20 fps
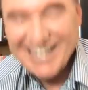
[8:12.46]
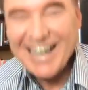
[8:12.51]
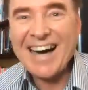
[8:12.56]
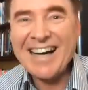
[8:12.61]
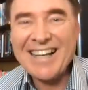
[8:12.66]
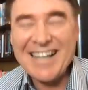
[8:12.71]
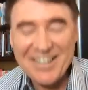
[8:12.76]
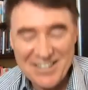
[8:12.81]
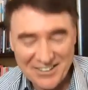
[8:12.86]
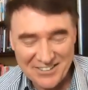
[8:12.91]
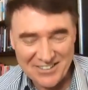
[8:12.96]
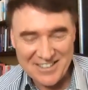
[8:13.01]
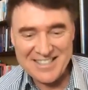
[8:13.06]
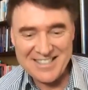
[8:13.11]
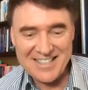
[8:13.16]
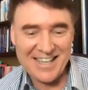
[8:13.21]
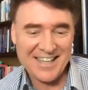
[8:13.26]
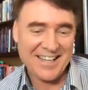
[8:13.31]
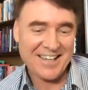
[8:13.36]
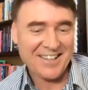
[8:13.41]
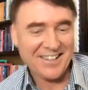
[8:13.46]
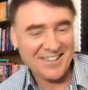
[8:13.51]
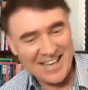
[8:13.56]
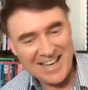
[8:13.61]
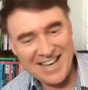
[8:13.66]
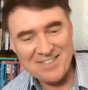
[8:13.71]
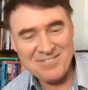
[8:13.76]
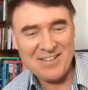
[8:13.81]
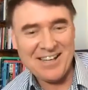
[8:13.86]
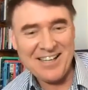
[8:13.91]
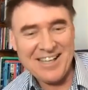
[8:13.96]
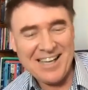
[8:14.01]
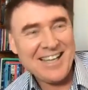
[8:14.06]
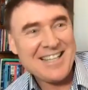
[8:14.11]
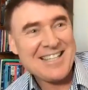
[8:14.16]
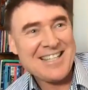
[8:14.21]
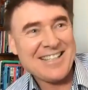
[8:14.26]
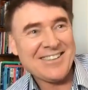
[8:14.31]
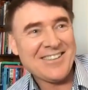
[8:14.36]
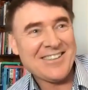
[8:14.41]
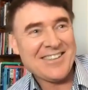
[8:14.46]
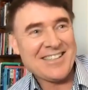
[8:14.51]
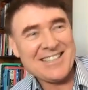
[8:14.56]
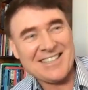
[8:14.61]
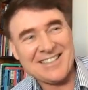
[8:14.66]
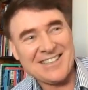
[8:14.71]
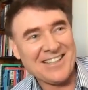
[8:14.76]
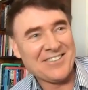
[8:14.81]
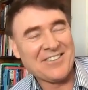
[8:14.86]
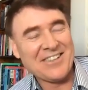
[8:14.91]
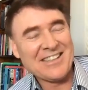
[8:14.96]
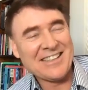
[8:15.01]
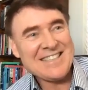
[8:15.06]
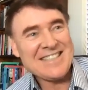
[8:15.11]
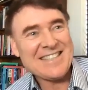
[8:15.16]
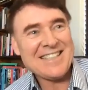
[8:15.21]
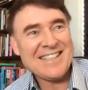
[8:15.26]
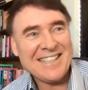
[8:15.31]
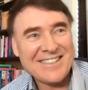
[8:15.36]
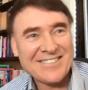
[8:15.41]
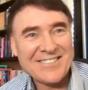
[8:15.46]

I know you're going to say, "Is this guy realistic?